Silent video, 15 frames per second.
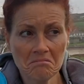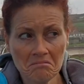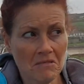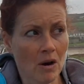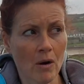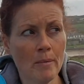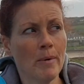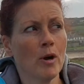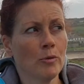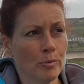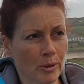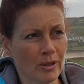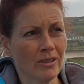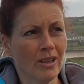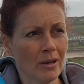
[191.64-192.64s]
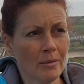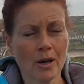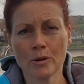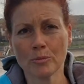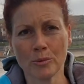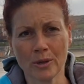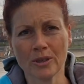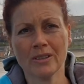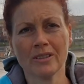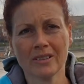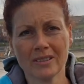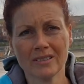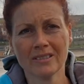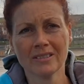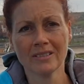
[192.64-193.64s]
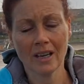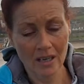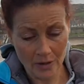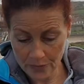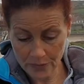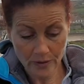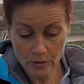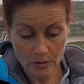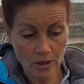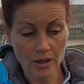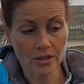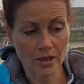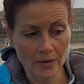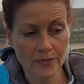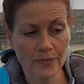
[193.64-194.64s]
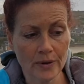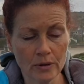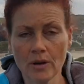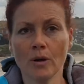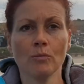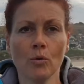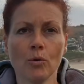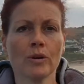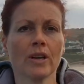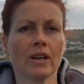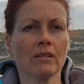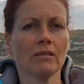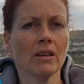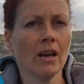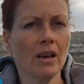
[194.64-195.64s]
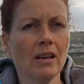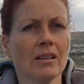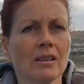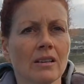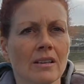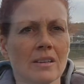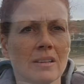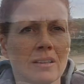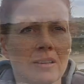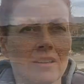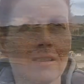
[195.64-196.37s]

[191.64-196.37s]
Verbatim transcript: no, I'm open and I feel good. I feel like walking. Very cool.